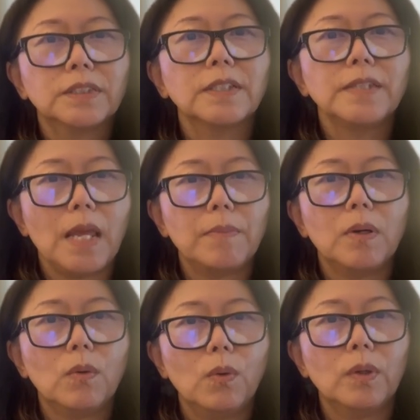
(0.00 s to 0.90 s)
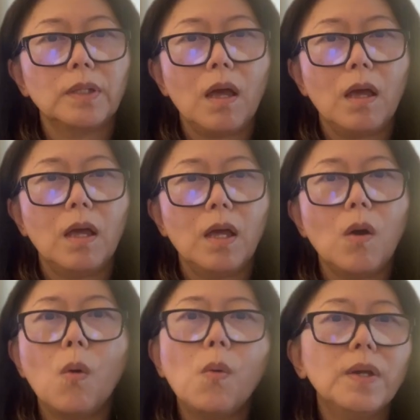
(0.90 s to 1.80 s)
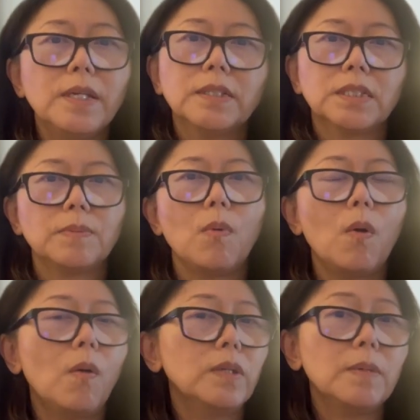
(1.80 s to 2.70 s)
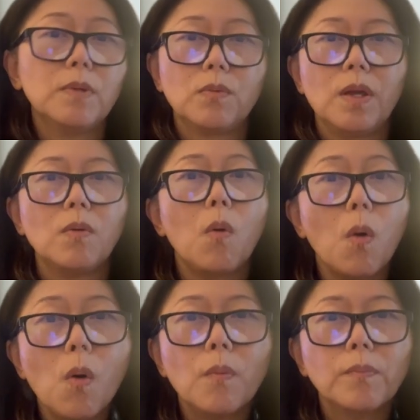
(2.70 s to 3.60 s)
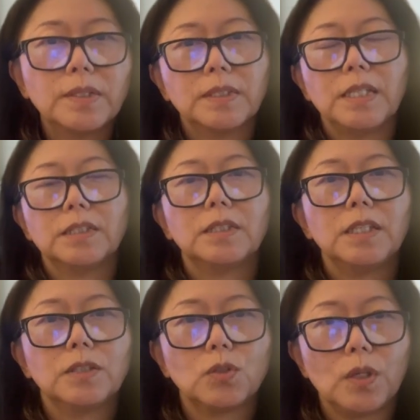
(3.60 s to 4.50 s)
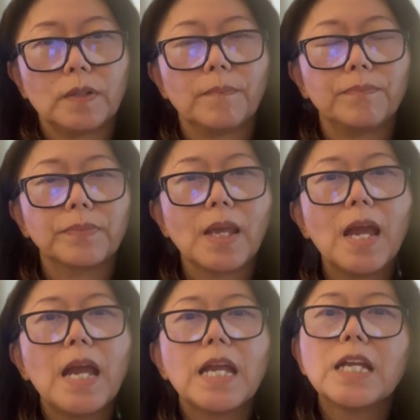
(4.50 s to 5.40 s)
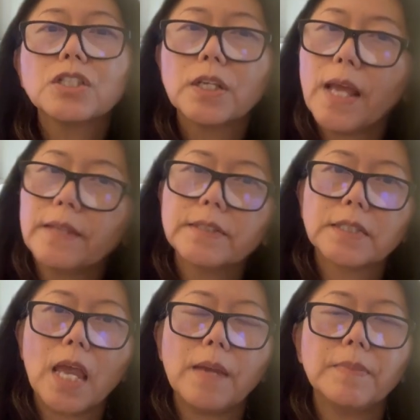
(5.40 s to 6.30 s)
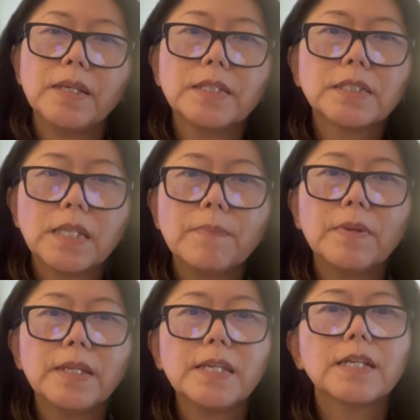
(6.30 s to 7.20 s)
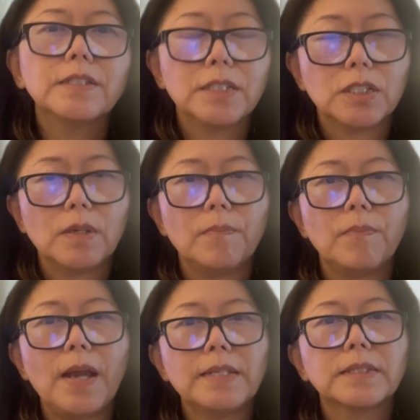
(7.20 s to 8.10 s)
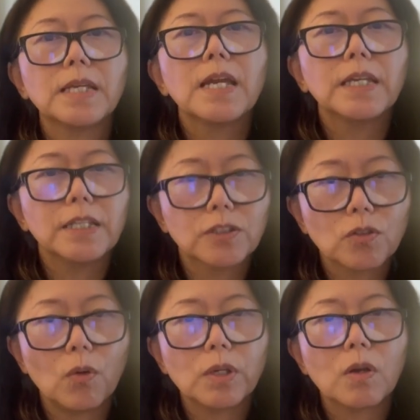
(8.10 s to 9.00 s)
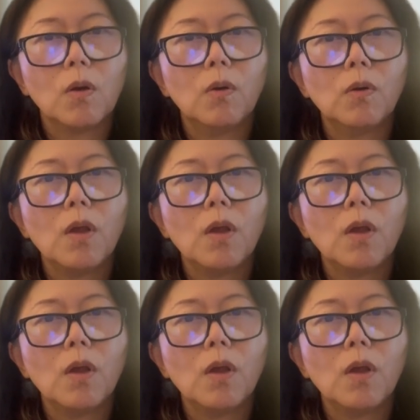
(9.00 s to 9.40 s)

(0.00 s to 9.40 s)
neighborhood or in a small immigrant-owned business district. Each landscape is deeply conditioned by its historical,